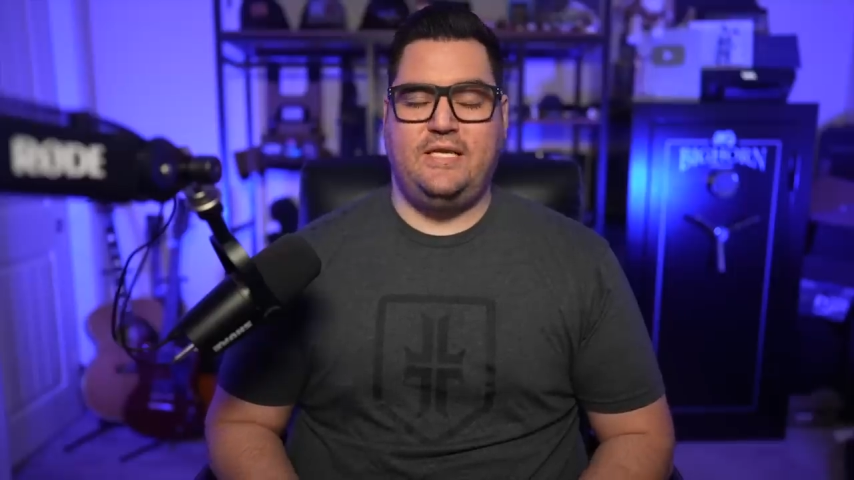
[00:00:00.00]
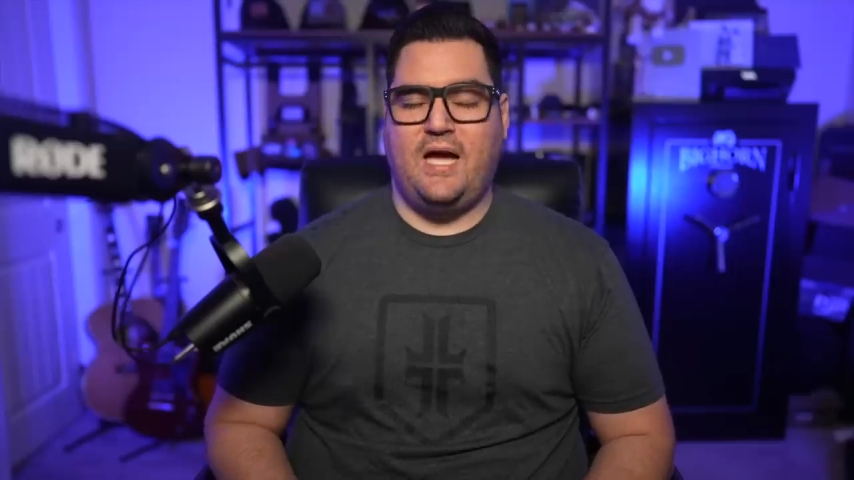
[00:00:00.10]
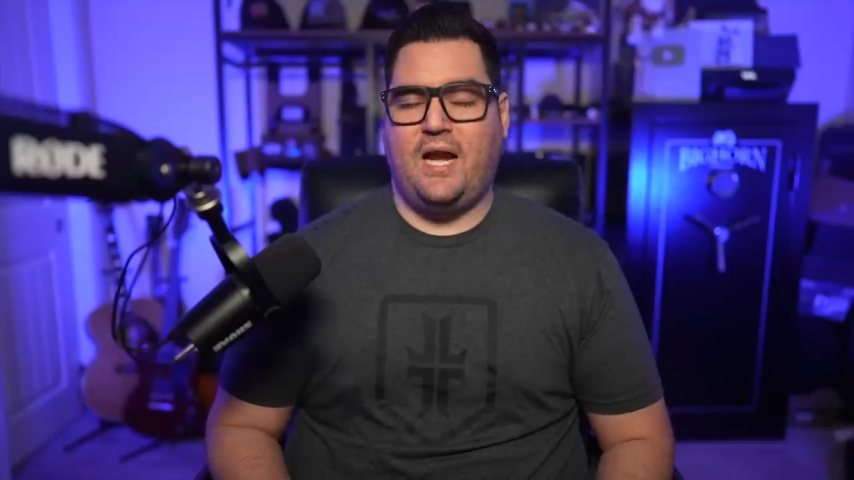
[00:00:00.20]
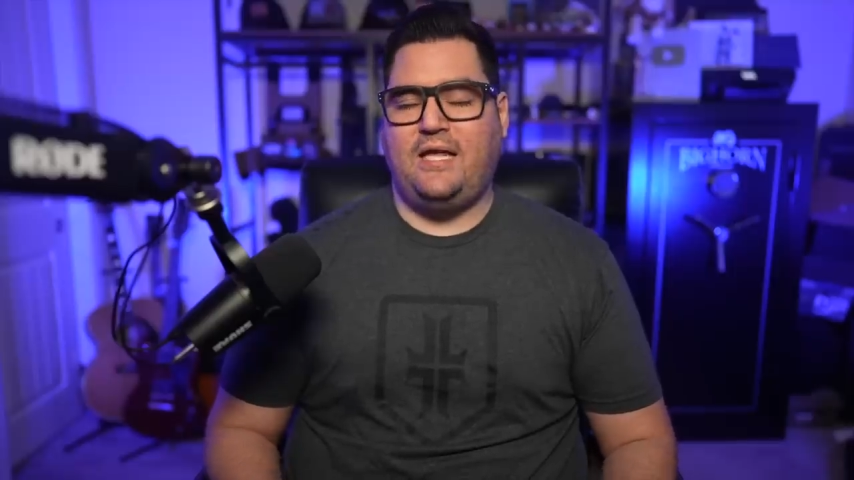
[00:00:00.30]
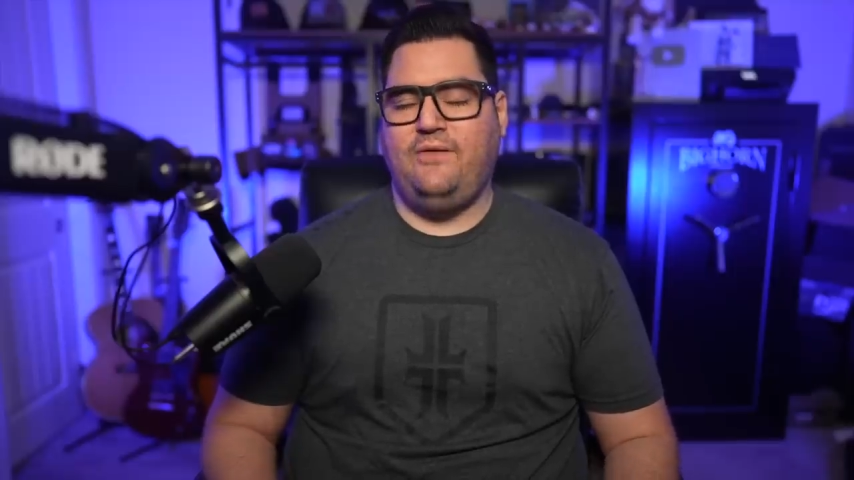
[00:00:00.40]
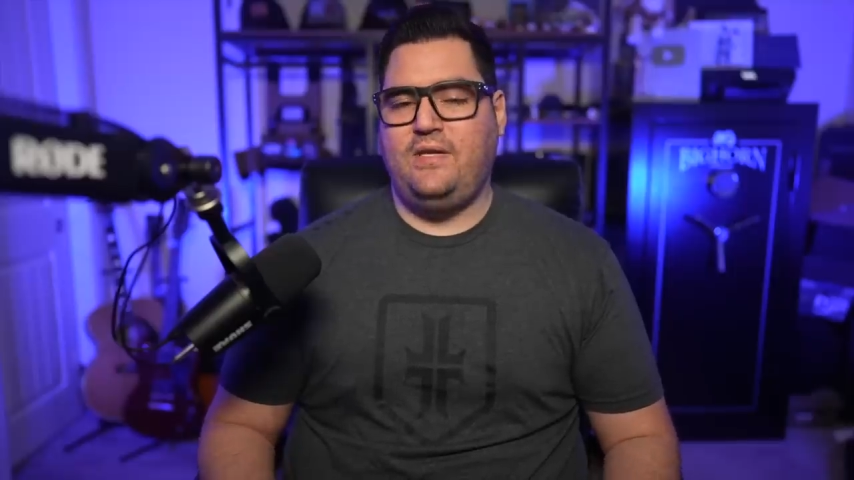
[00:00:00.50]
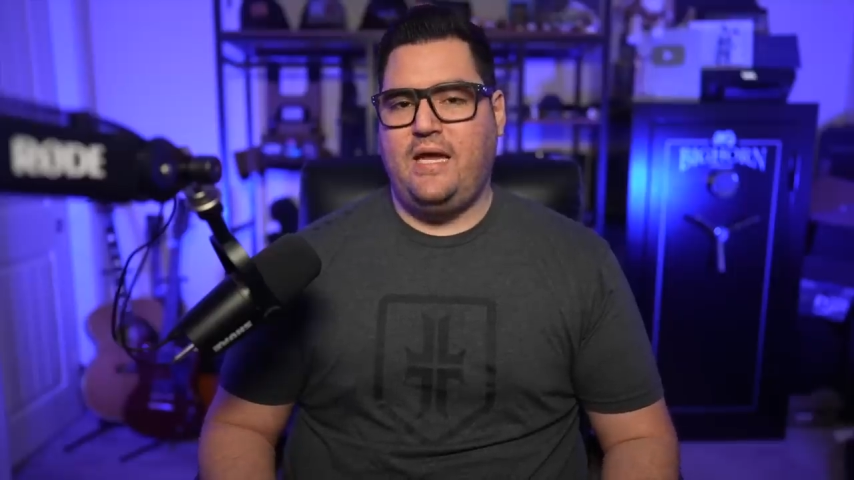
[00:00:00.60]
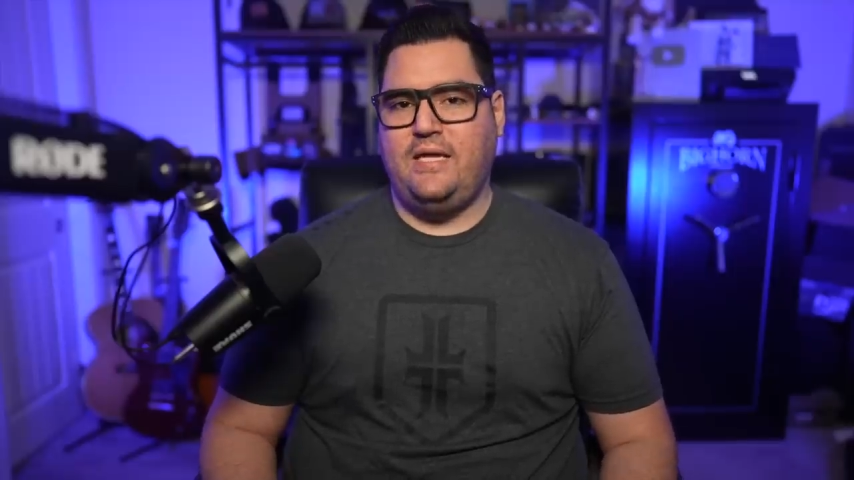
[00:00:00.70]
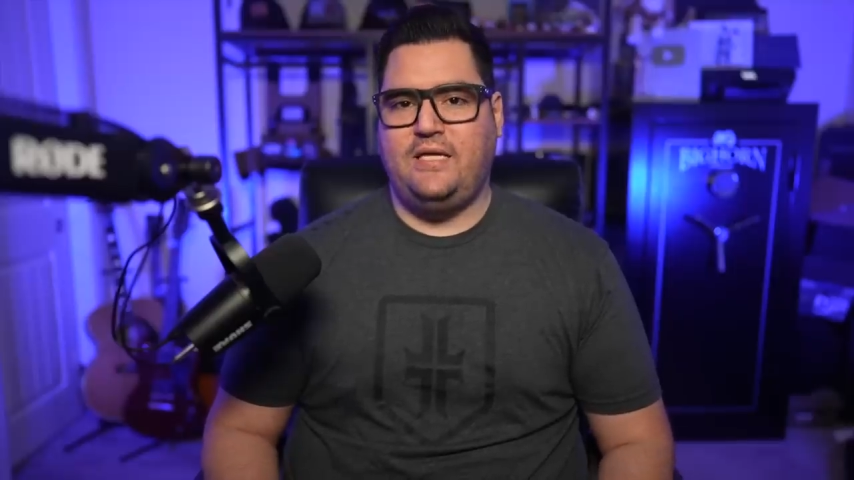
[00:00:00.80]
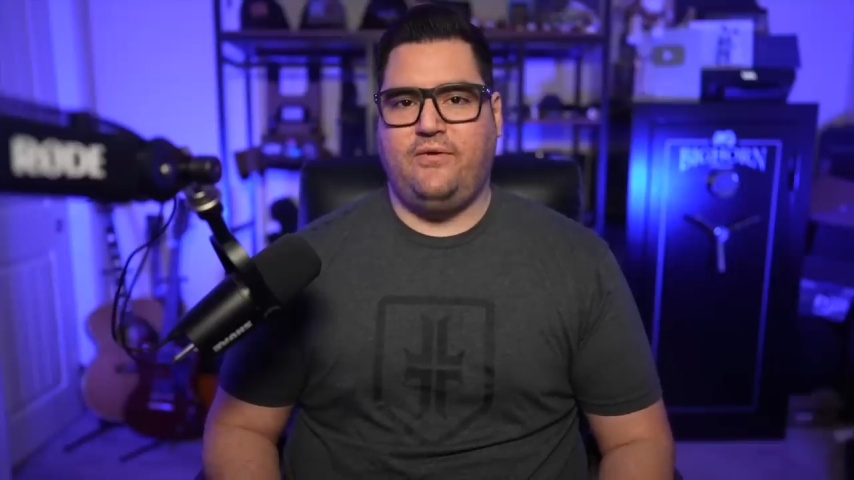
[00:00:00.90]
not give
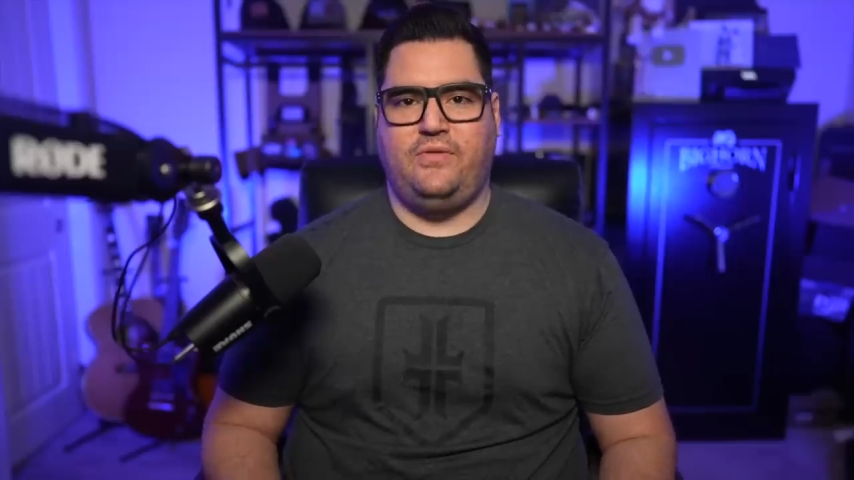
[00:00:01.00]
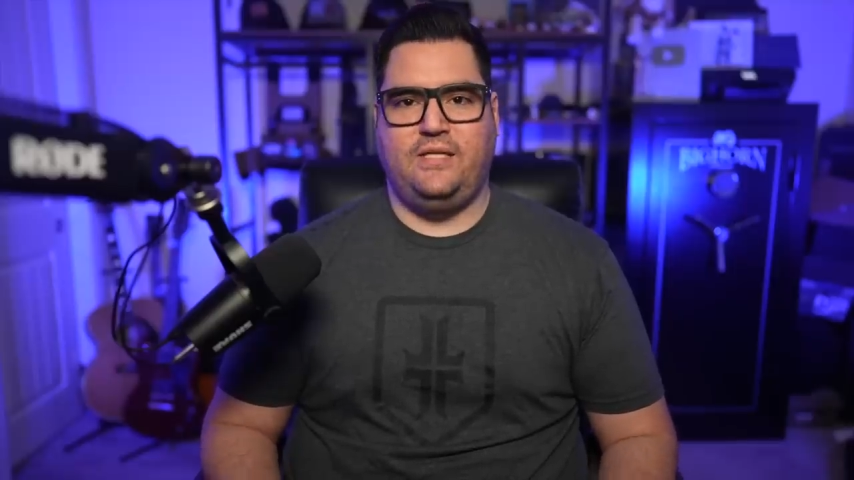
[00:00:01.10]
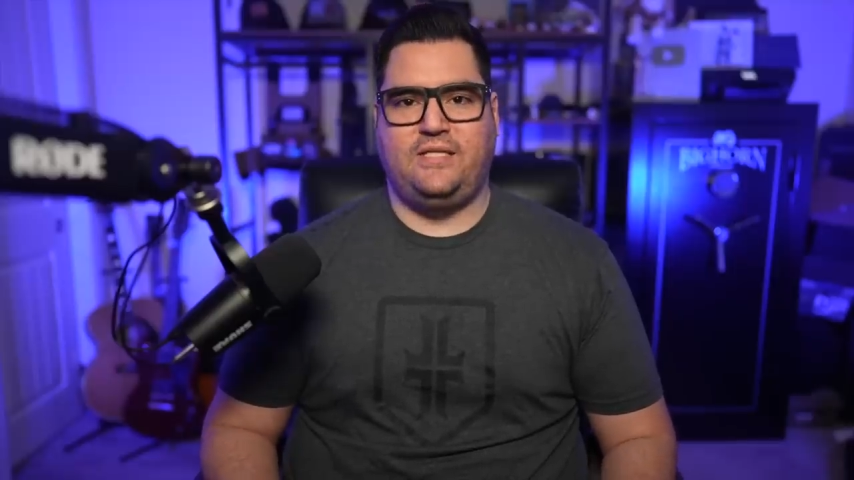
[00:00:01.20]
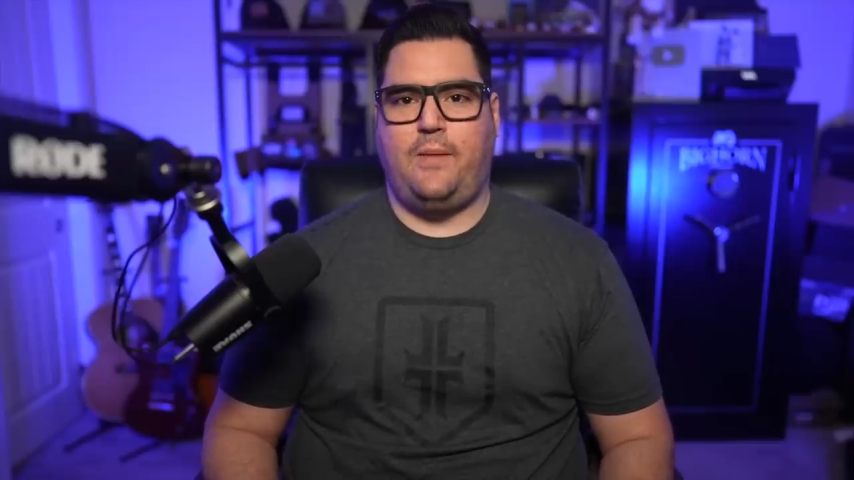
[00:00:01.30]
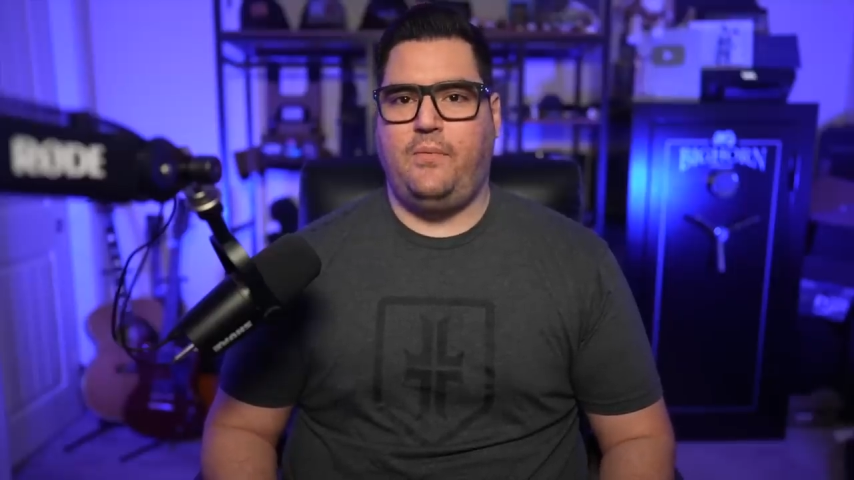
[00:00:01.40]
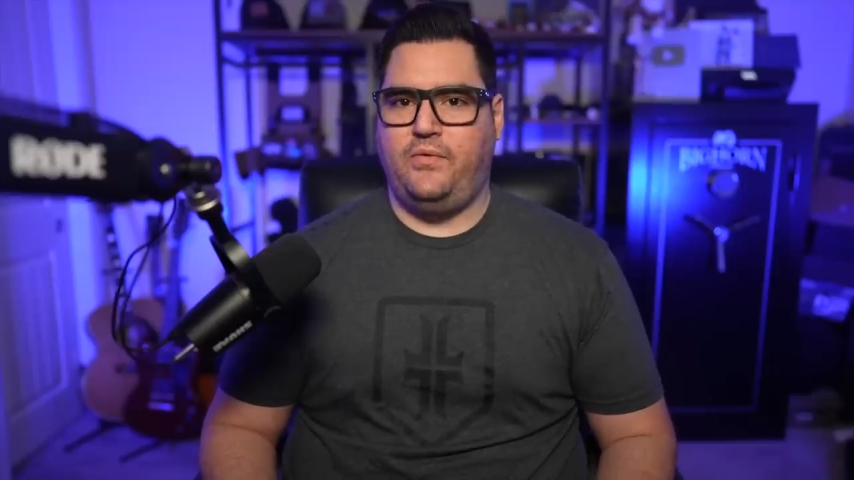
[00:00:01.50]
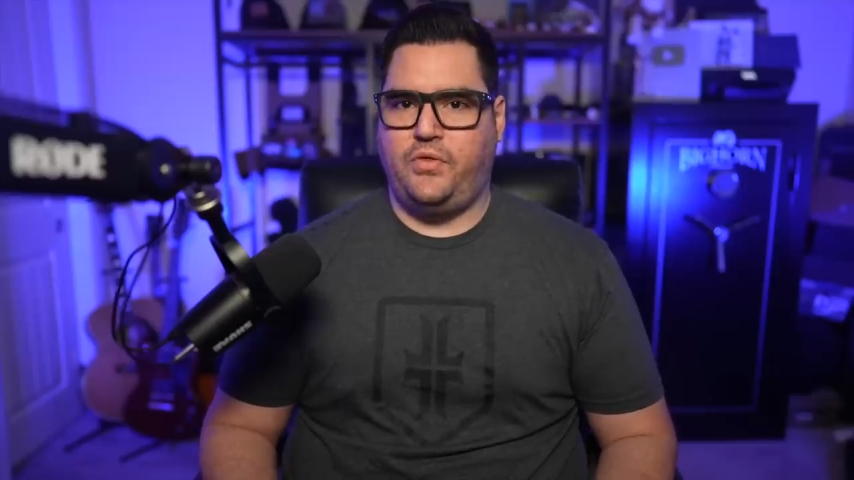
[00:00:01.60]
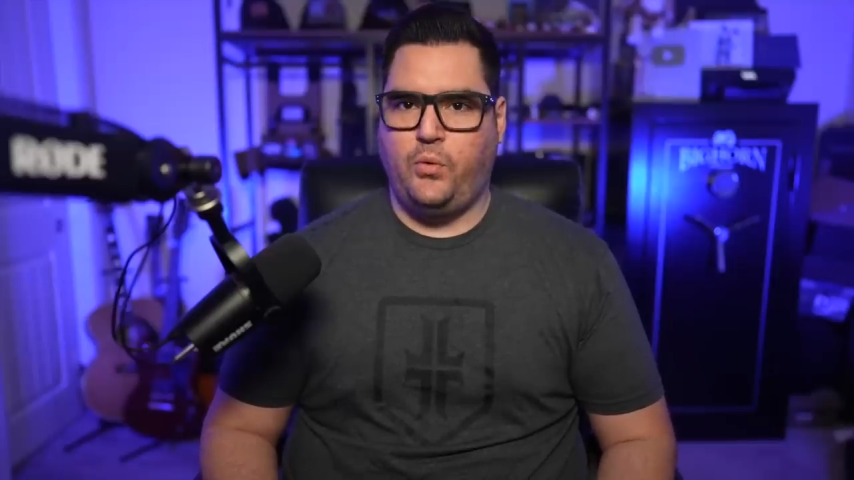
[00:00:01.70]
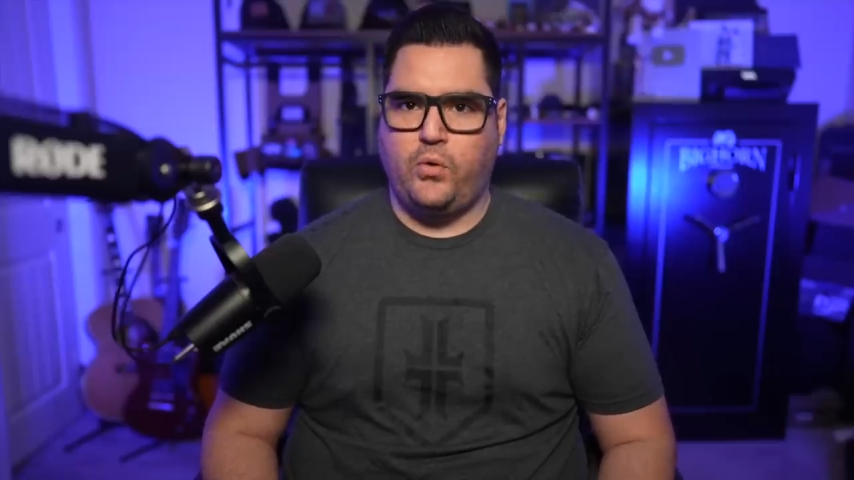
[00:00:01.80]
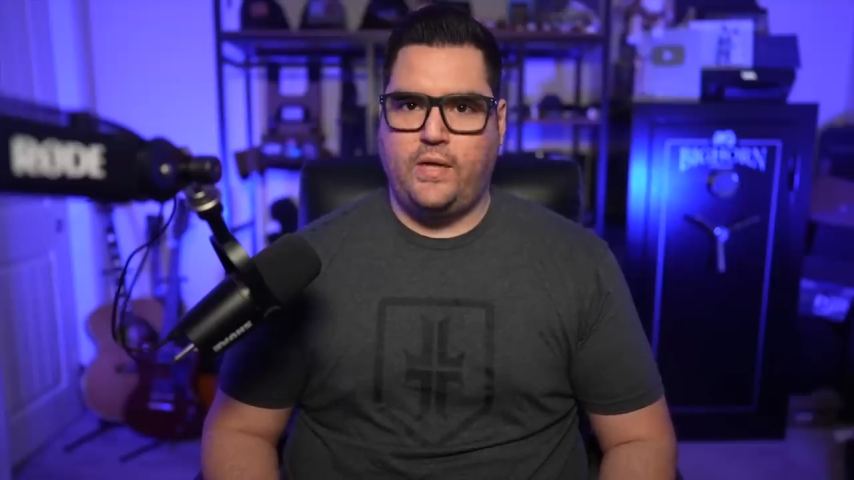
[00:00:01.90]
the ATF this type of
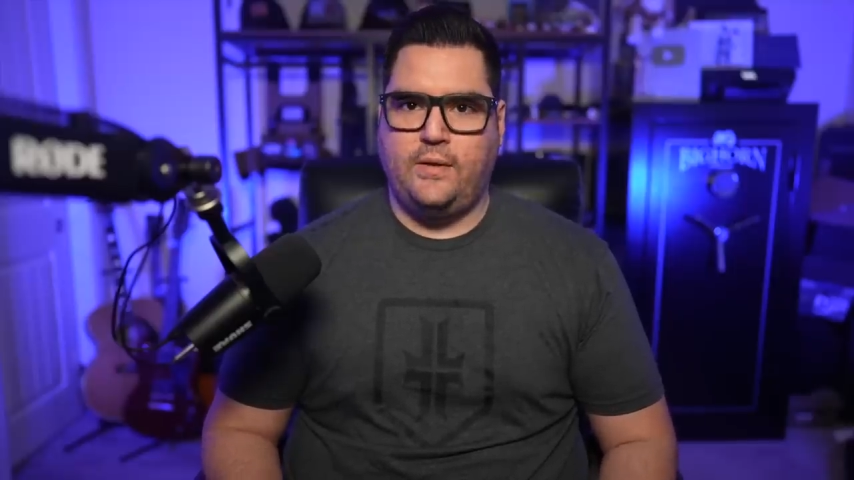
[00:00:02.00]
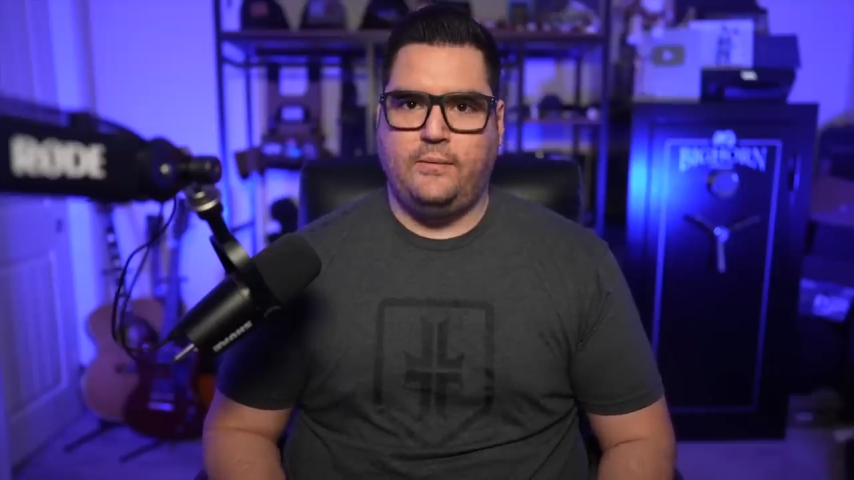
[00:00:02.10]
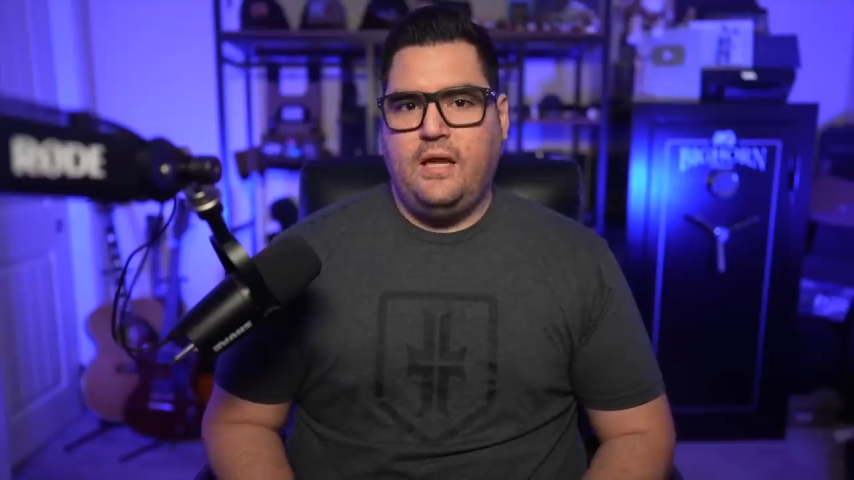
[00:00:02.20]
authority.